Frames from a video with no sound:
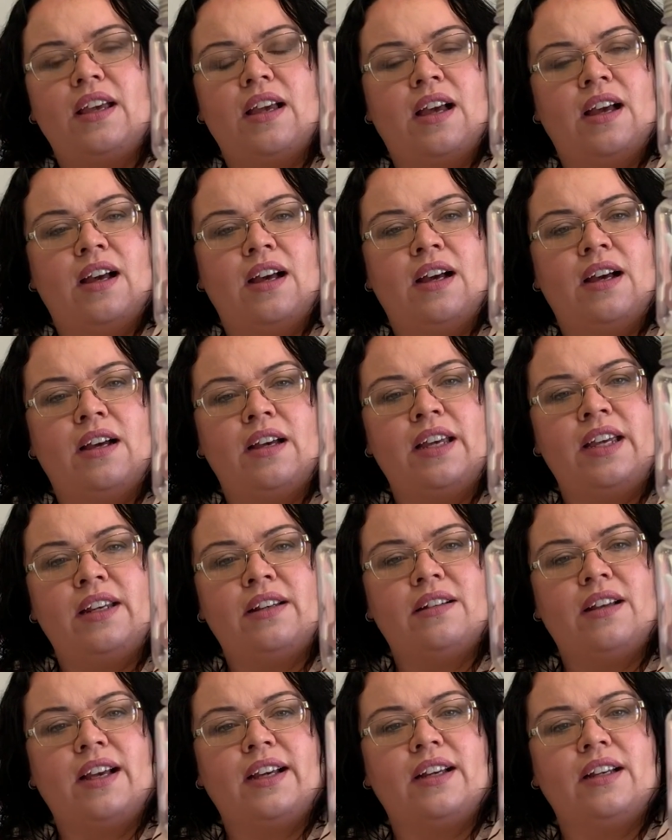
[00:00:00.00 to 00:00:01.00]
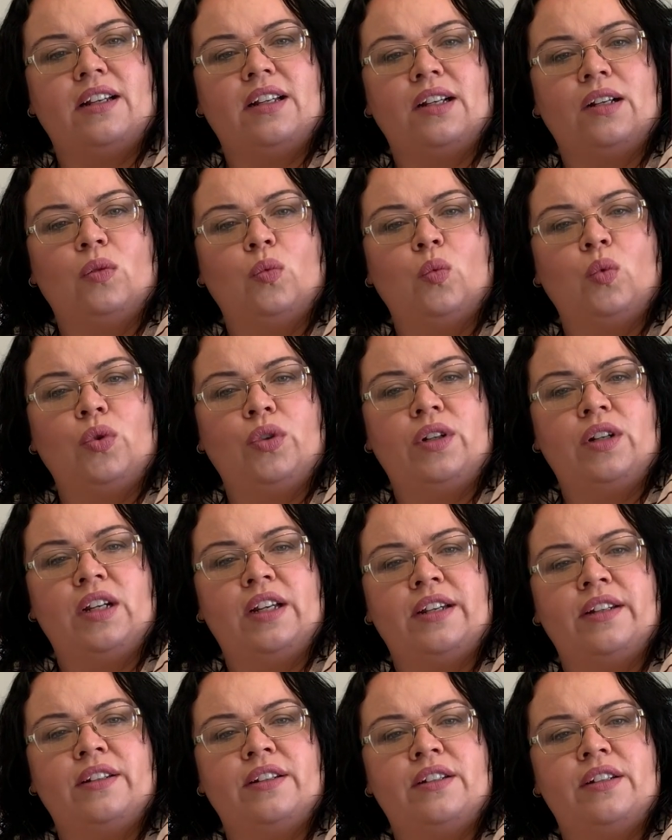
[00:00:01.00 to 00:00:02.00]
in like a little
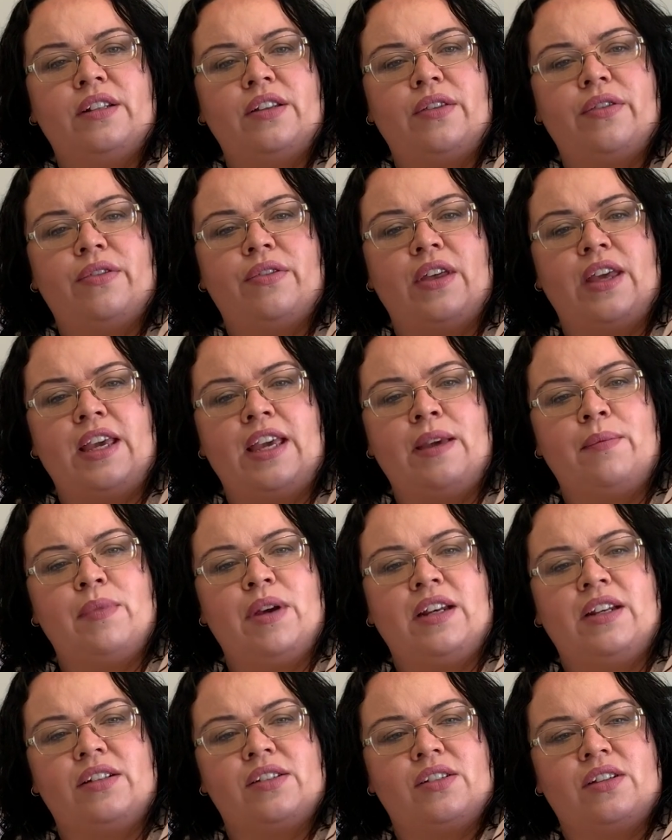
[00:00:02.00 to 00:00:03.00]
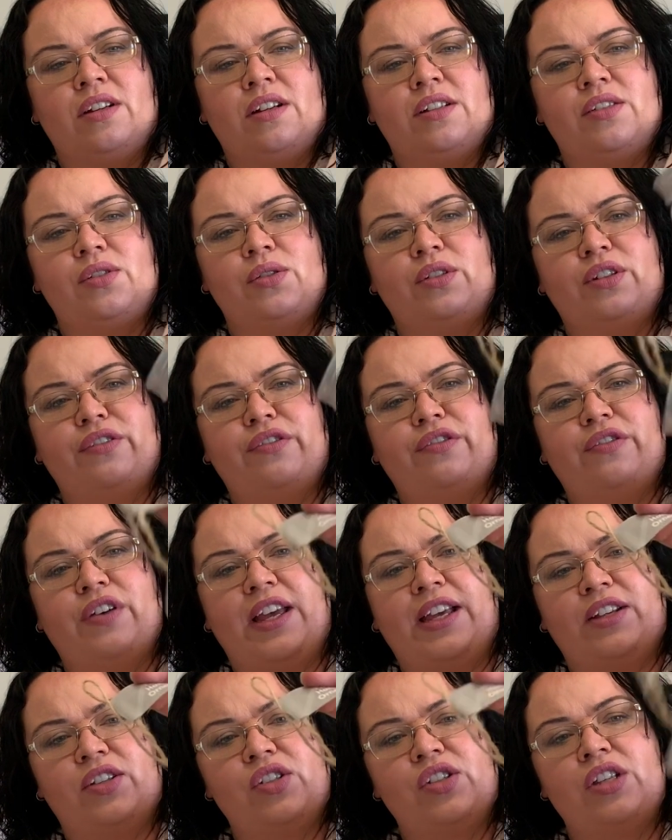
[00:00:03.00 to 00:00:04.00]
woodland theme, and it's got sort of
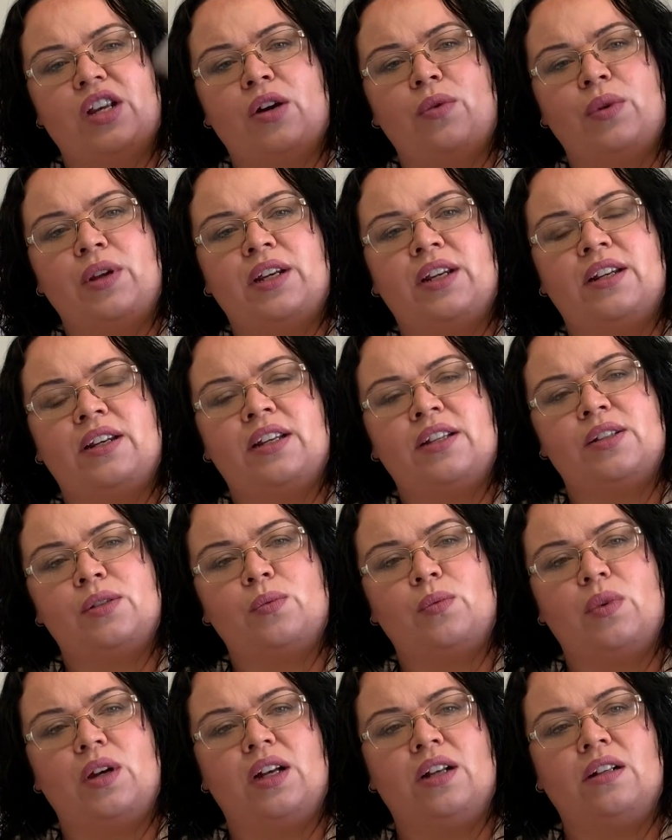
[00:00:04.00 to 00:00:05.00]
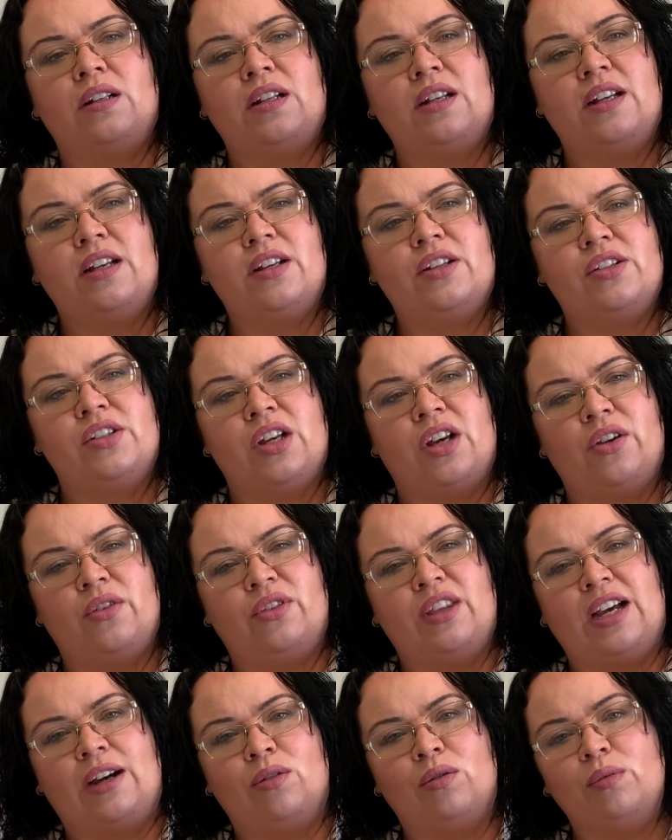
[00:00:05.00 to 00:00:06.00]
fake snow in it as well. So
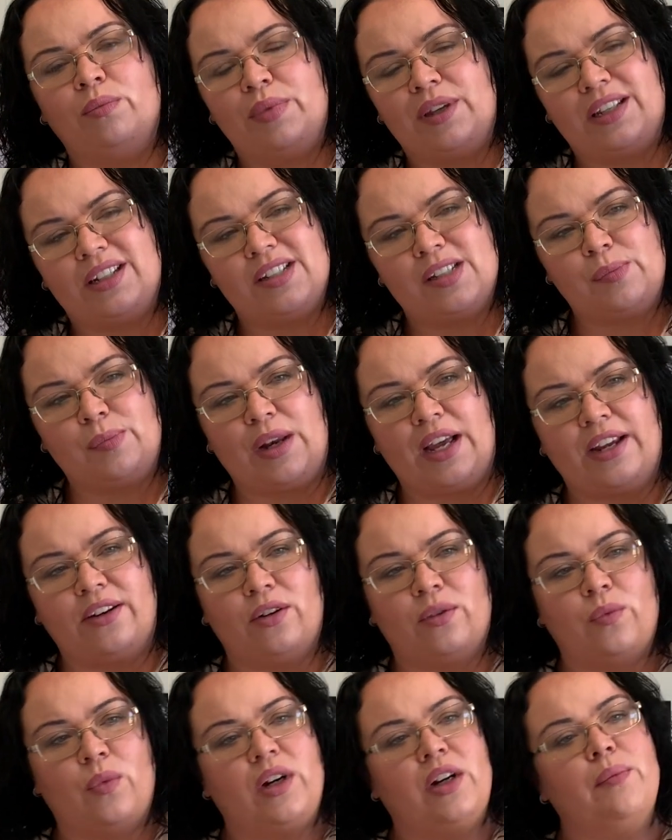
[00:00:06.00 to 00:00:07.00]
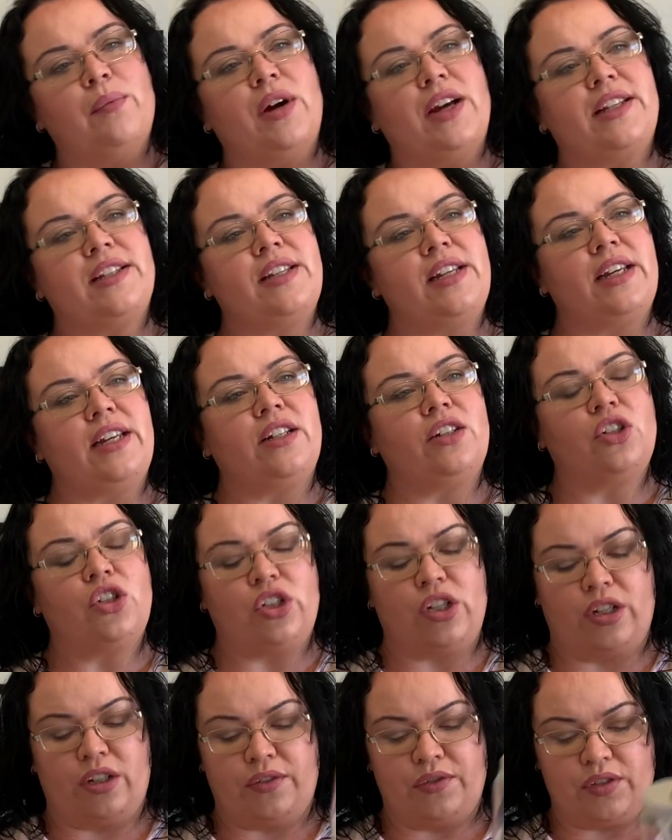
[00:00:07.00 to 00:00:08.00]
that will be displayed on one of my tiered
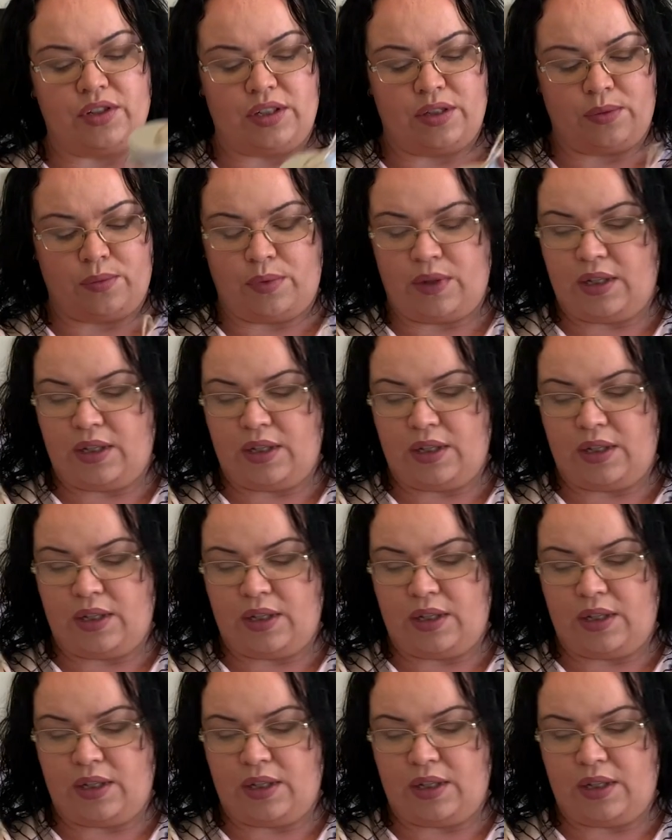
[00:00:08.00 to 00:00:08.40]
shelves as